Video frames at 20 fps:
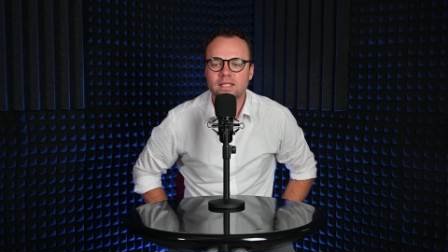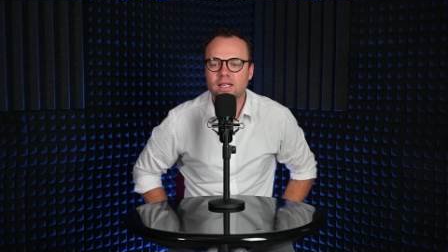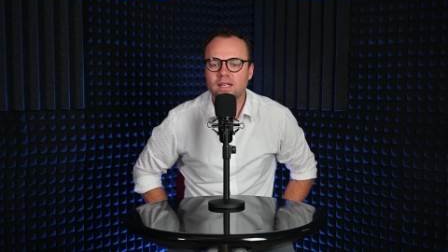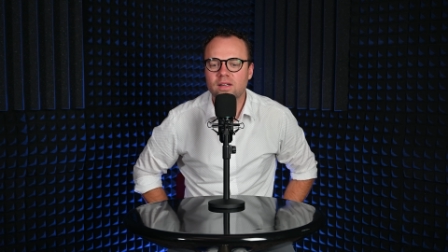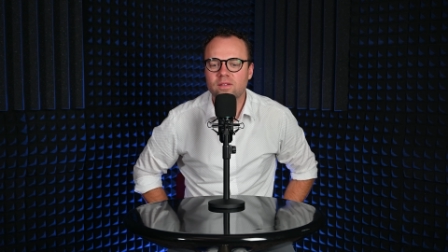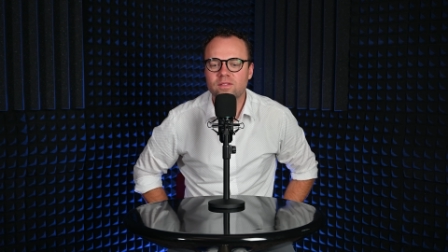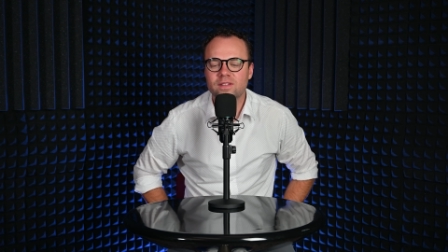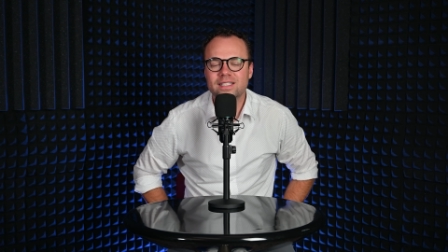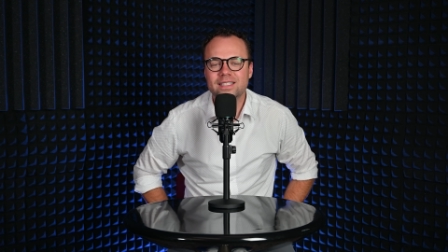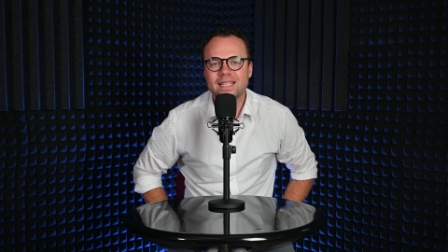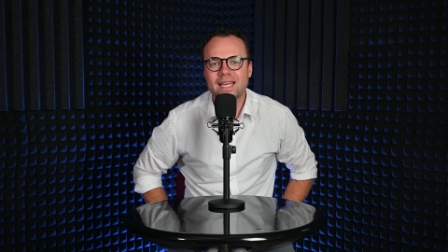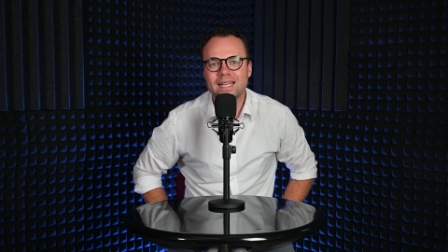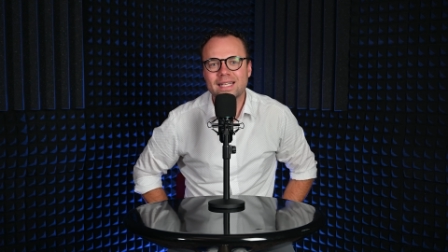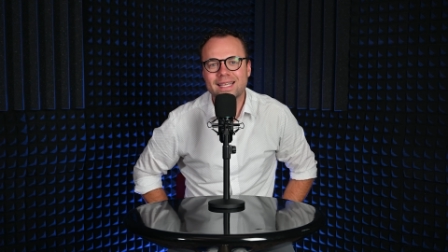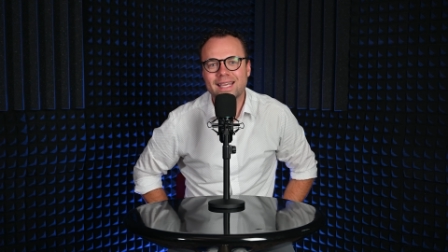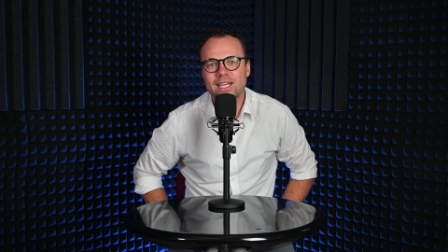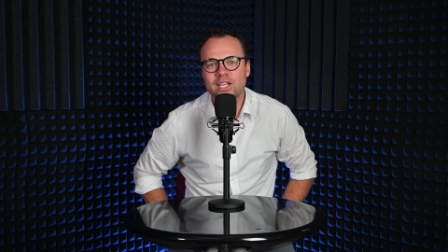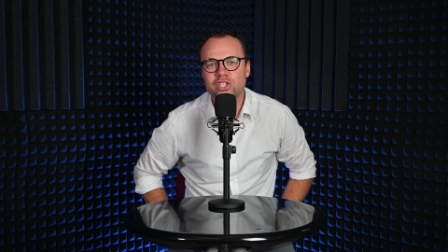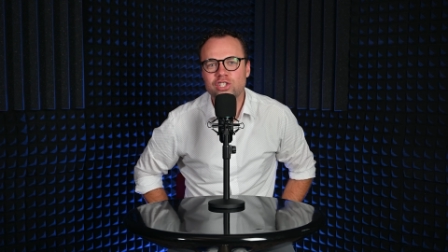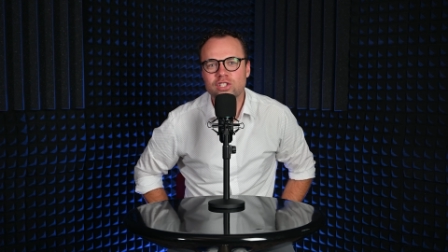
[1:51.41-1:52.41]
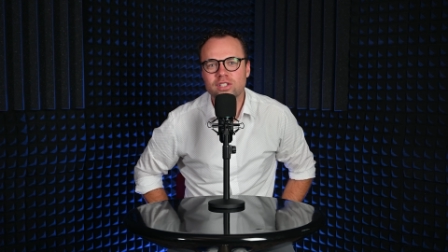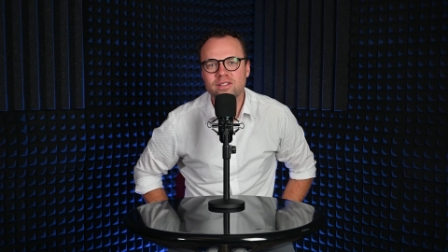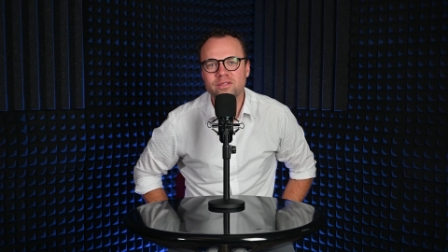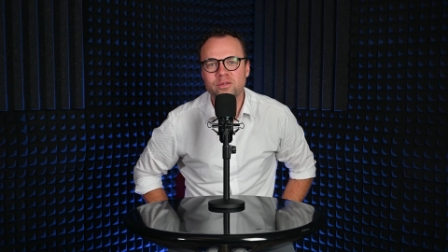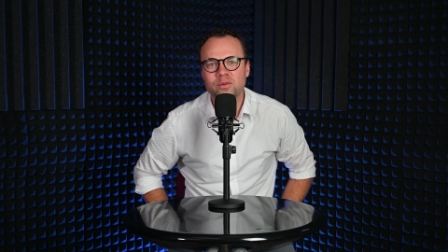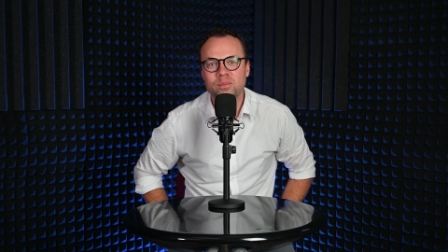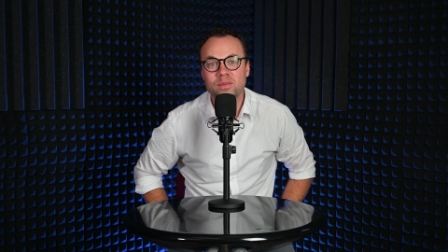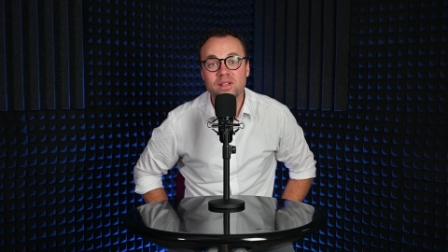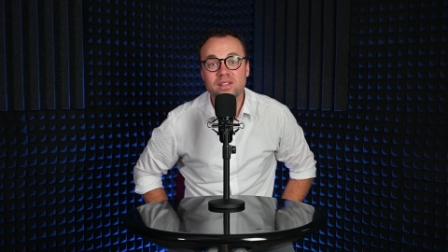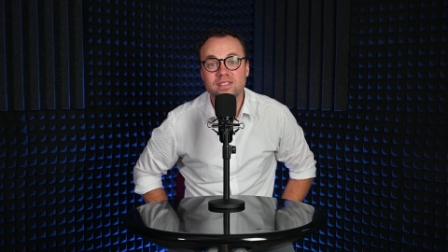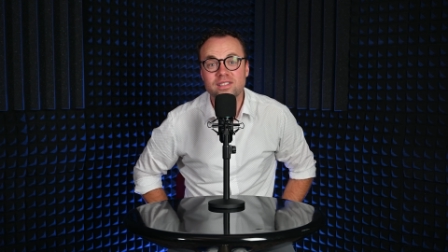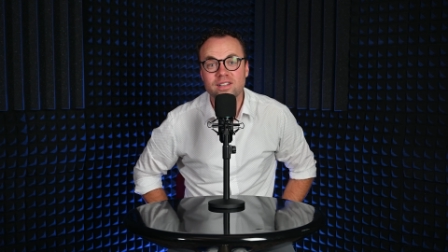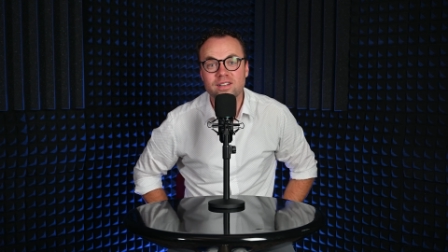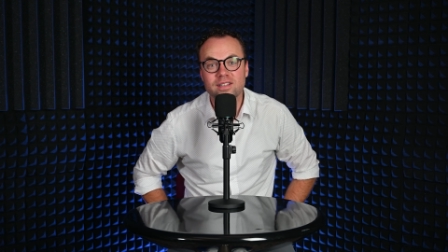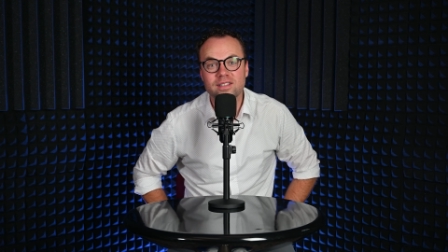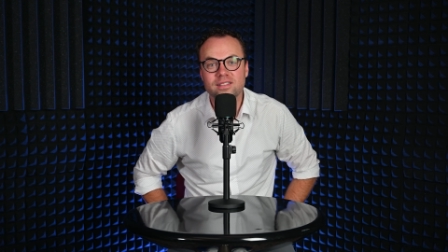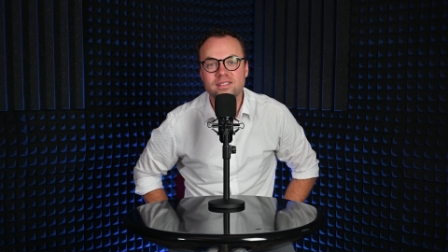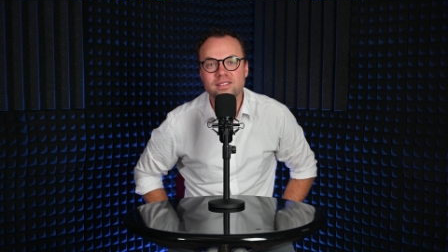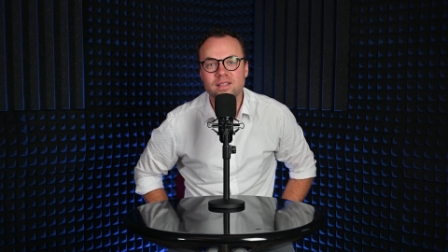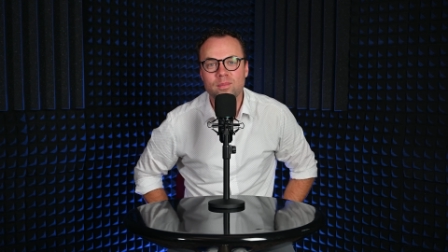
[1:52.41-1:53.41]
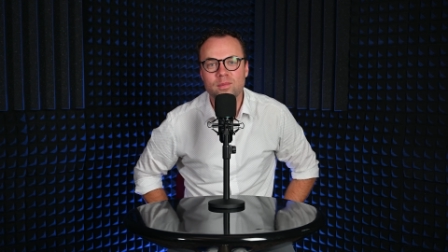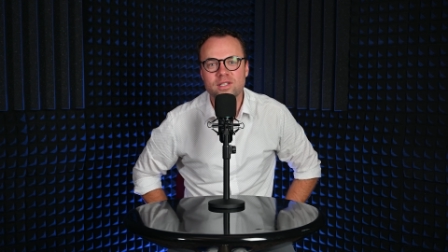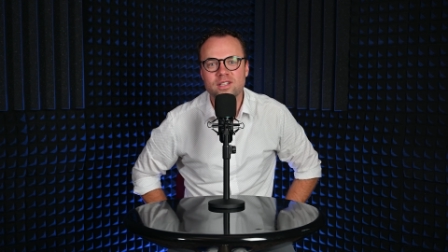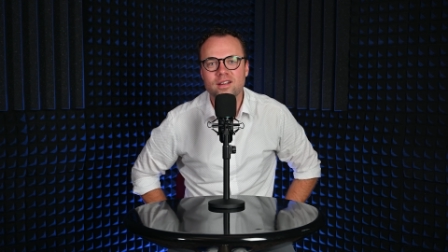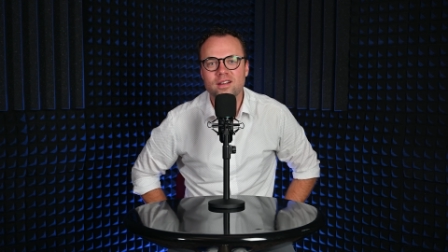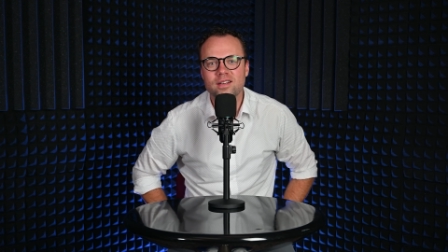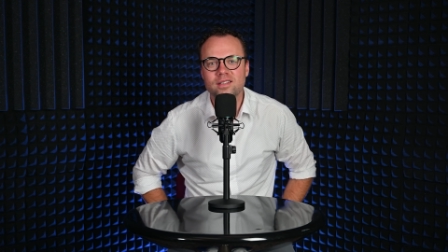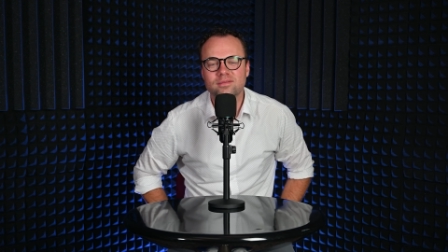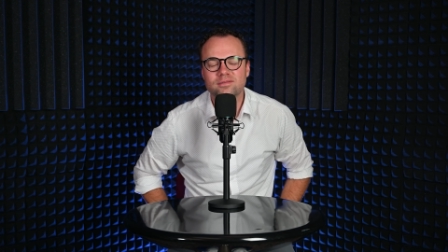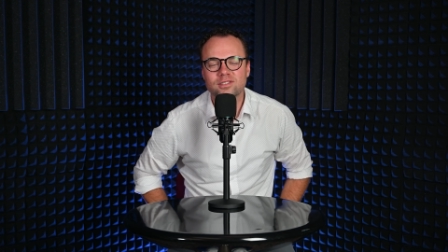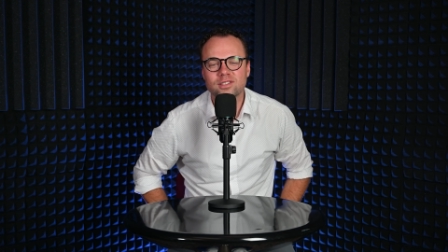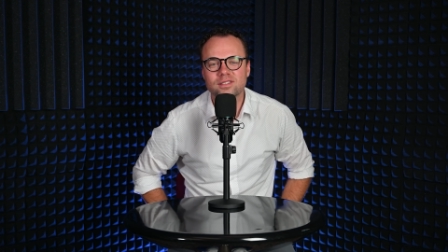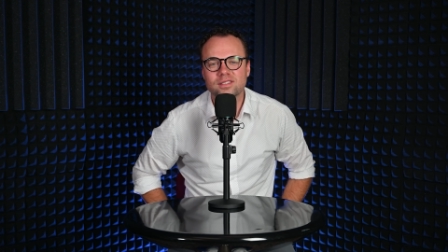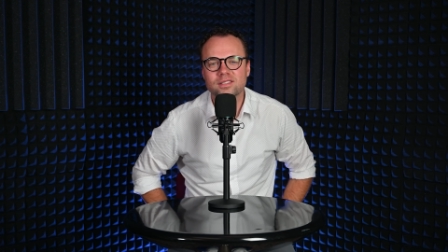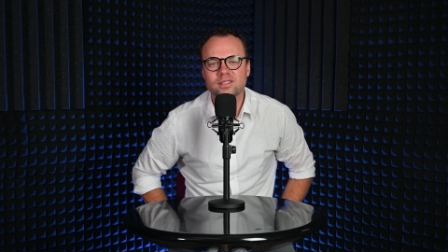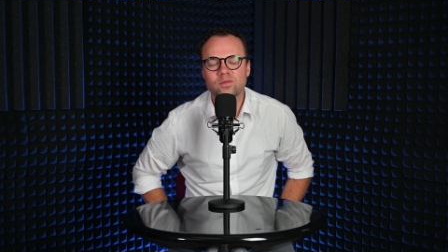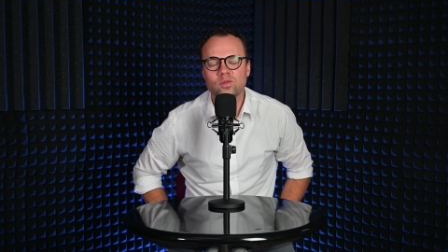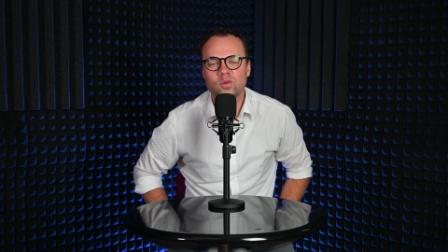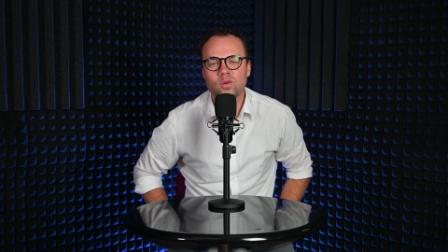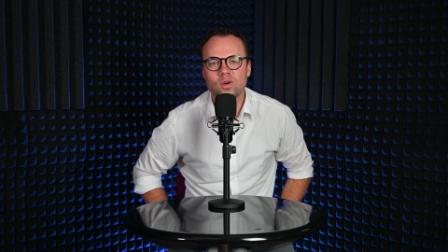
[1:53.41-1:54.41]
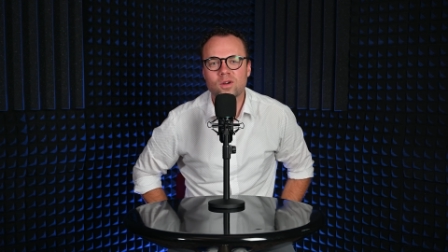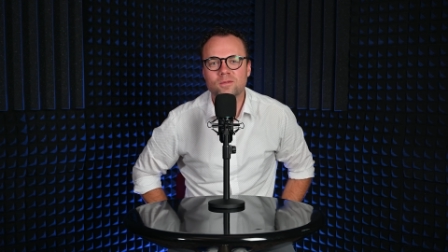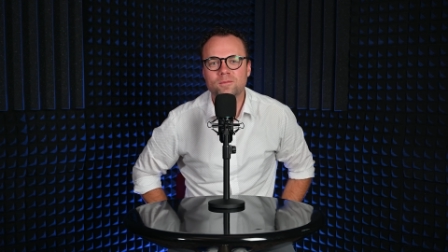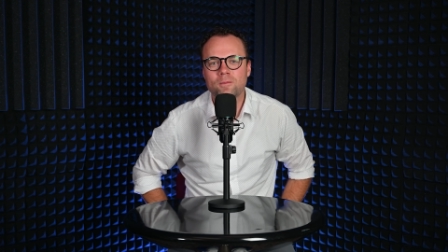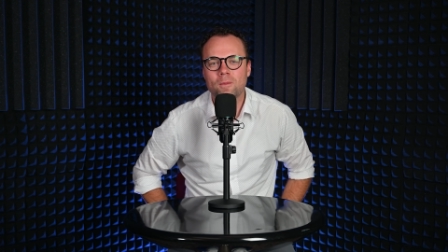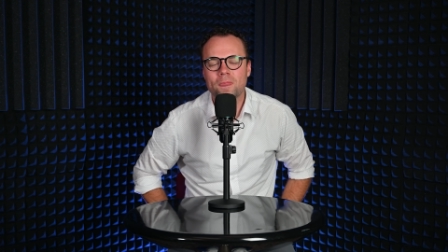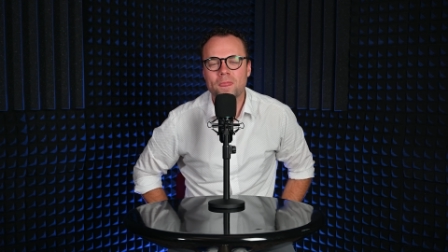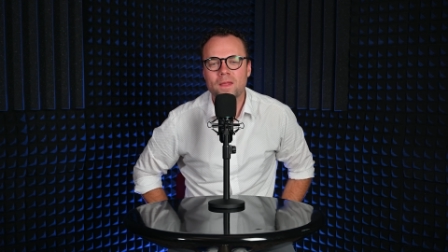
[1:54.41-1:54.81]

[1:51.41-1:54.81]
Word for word: of the dedication of a military cemetery during the Civil War.